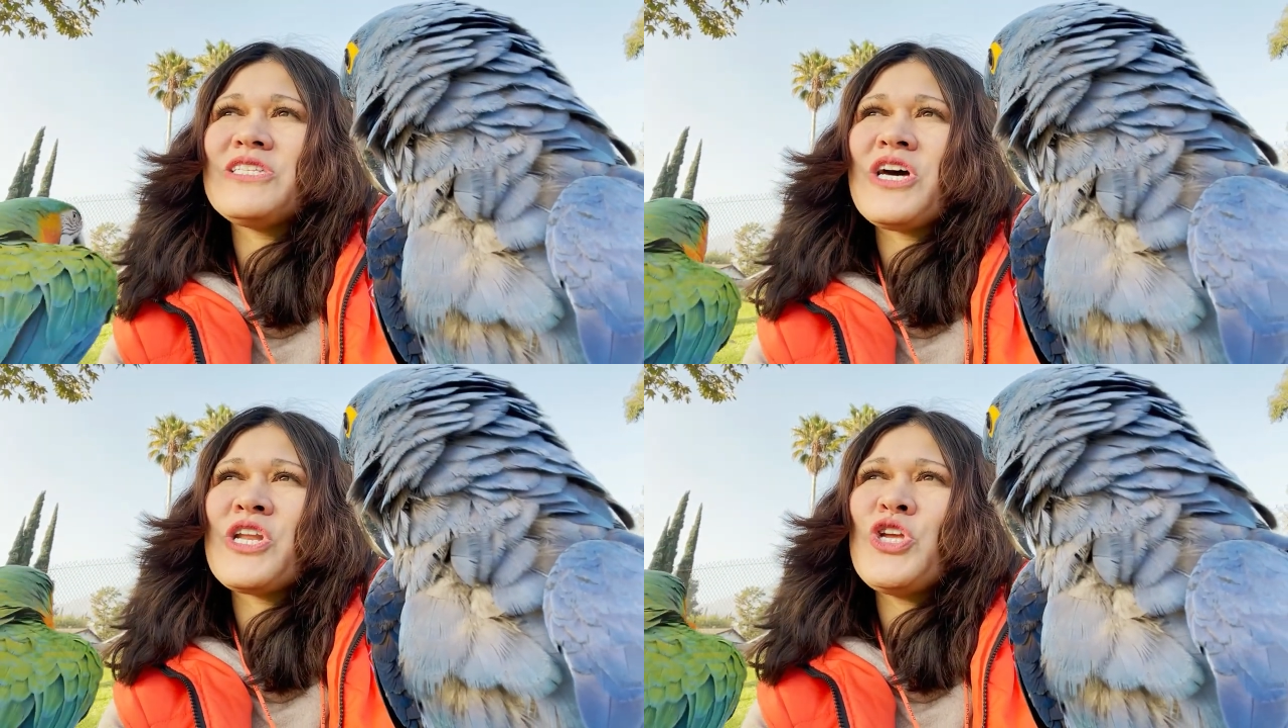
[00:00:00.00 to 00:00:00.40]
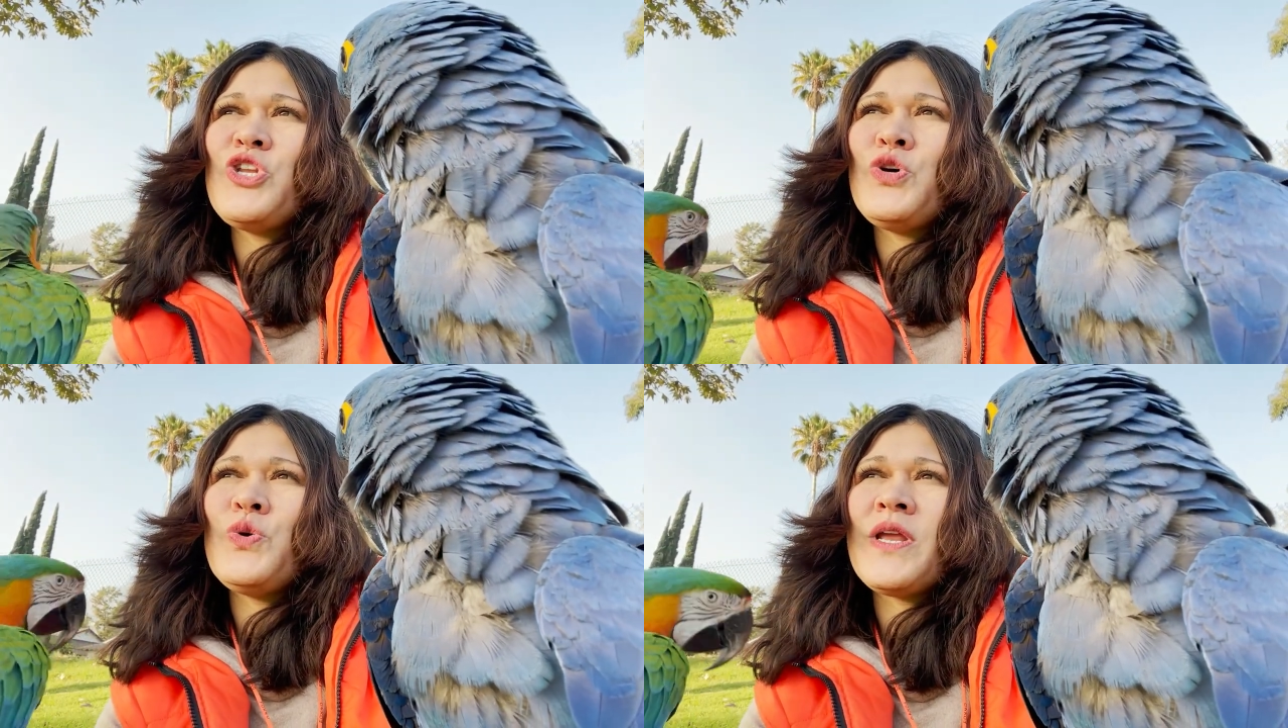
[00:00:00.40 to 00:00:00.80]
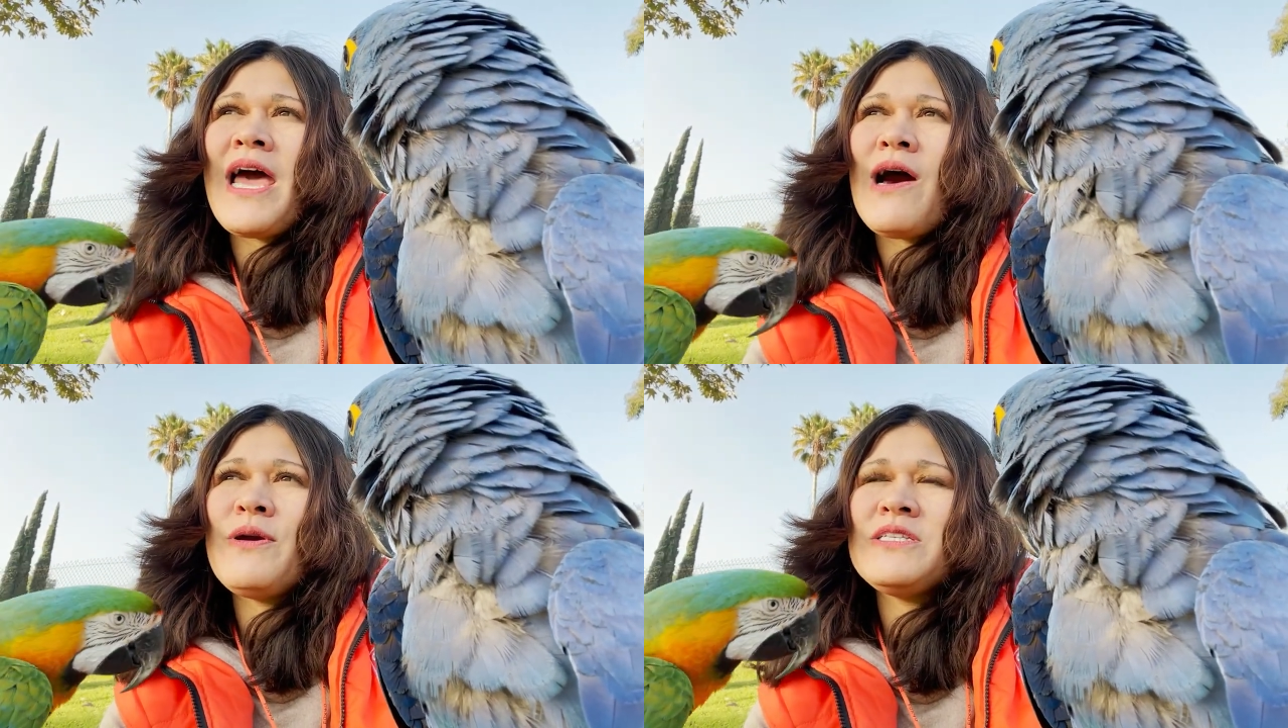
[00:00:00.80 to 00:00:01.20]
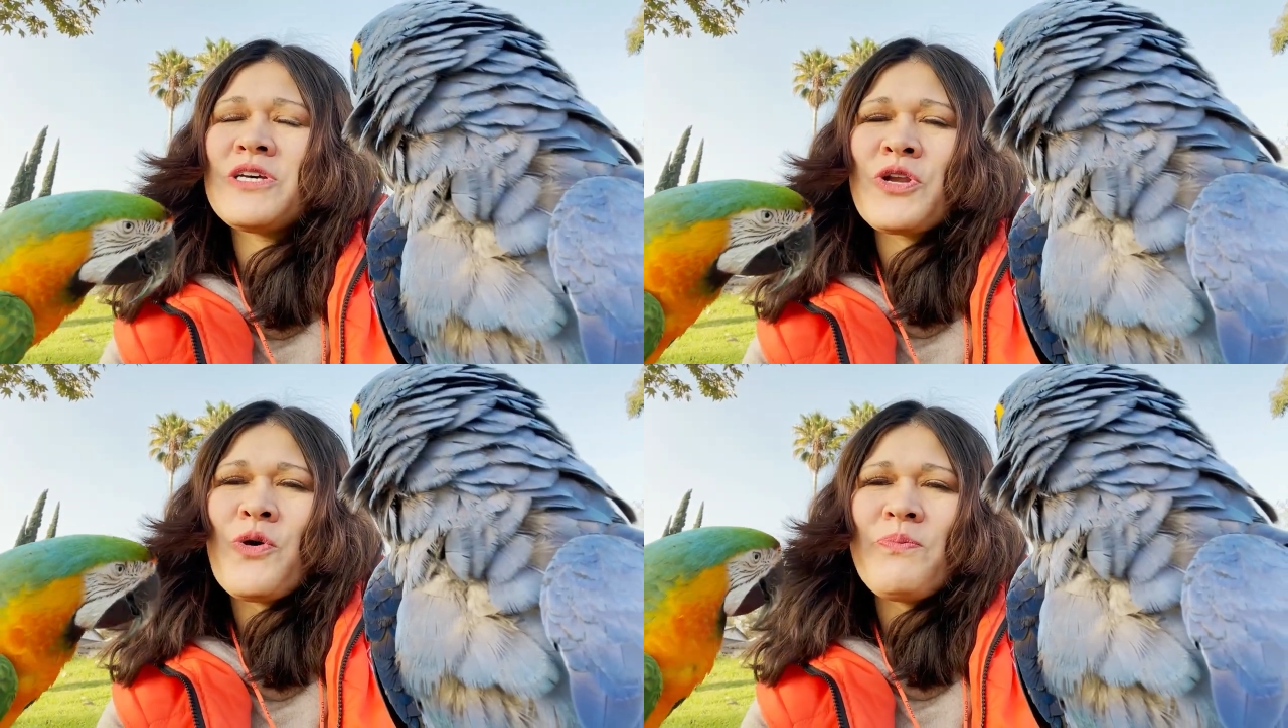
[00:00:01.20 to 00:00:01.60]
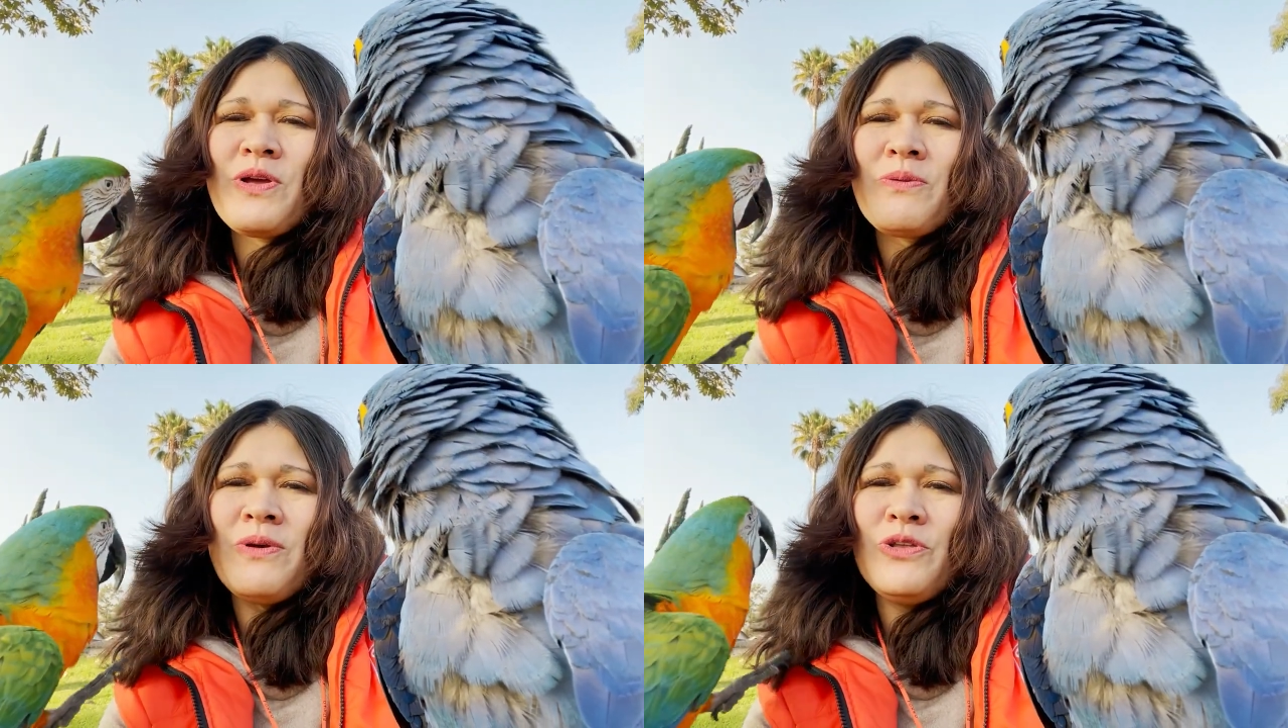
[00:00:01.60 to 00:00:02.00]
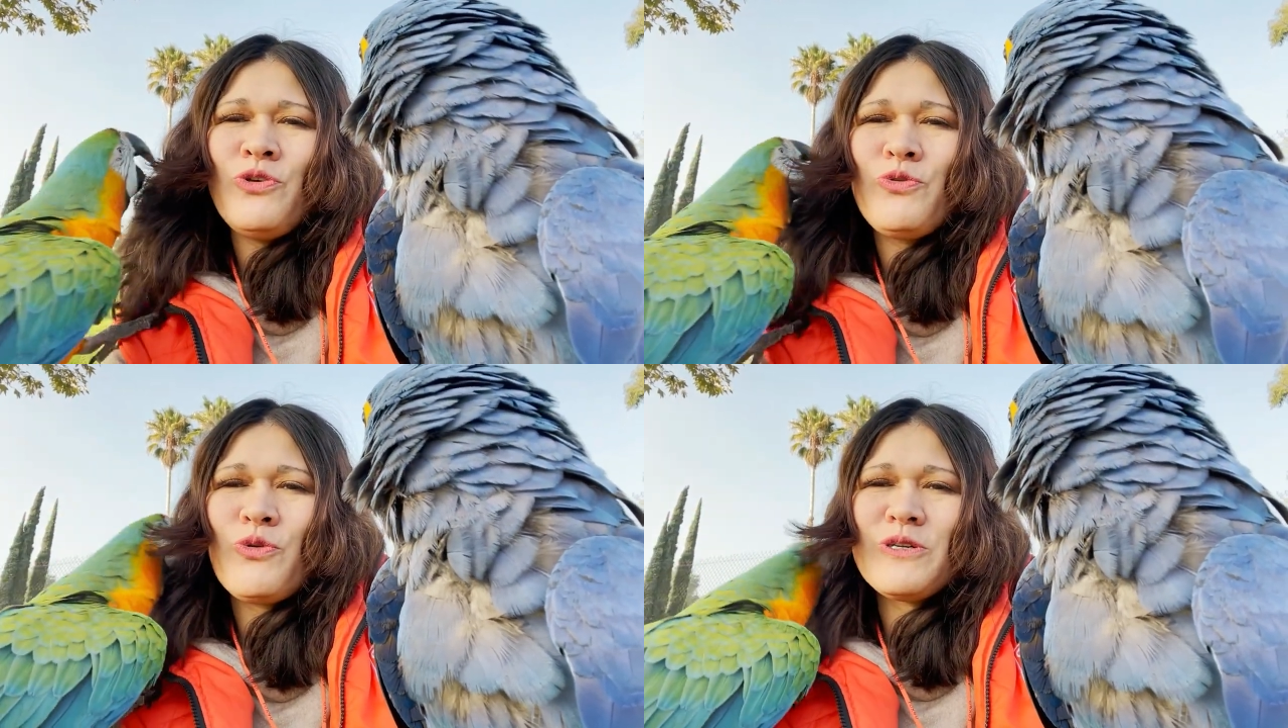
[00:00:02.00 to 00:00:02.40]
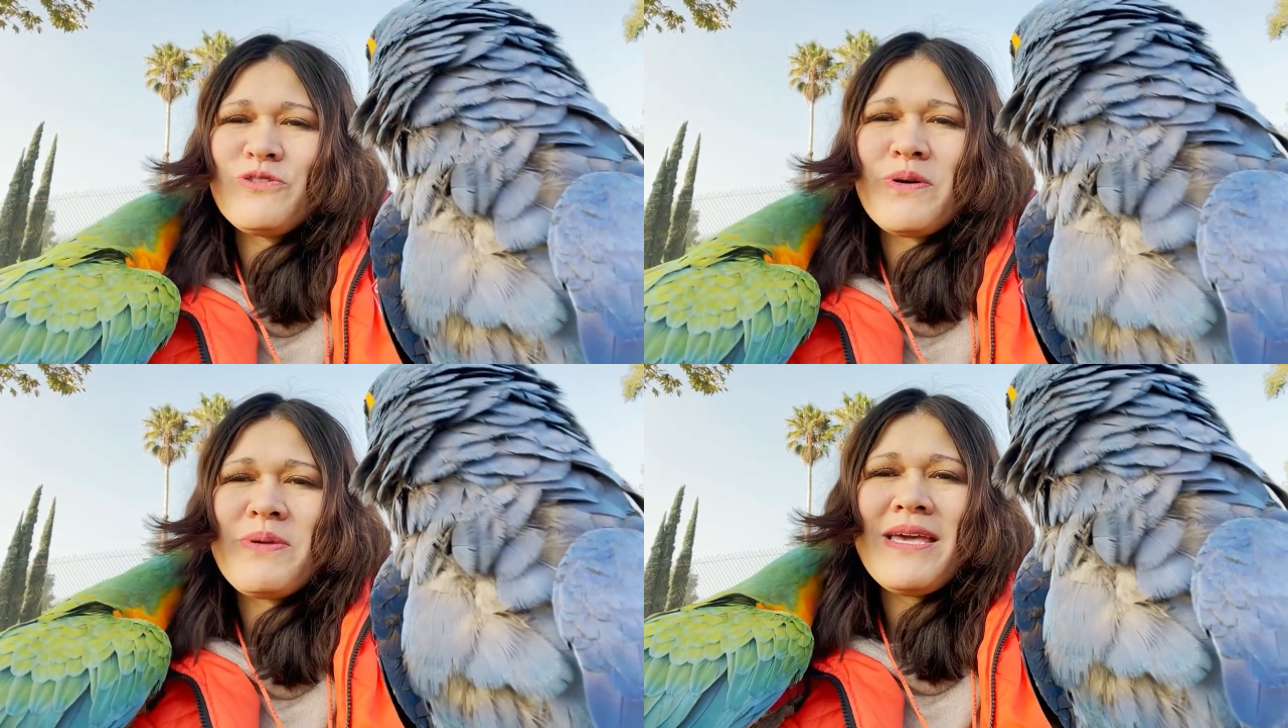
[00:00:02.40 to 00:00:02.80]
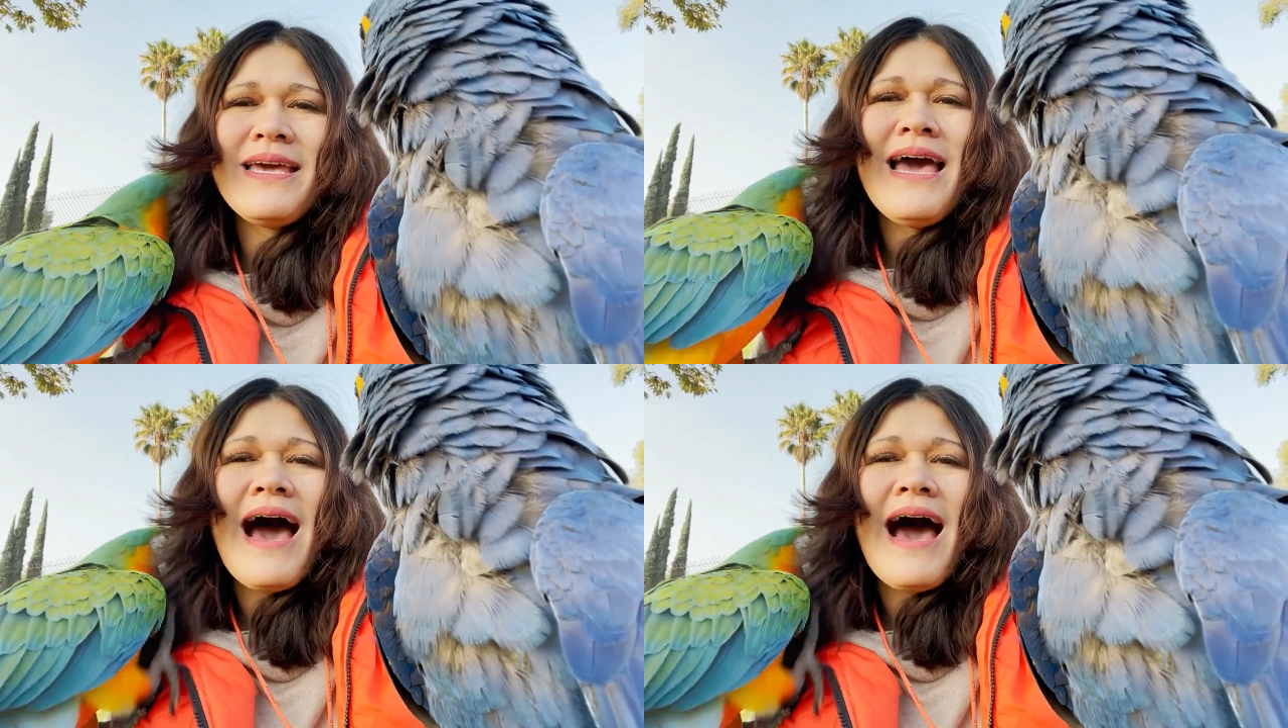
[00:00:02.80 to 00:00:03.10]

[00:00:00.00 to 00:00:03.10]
gonna do and how he's gonna open new doors for me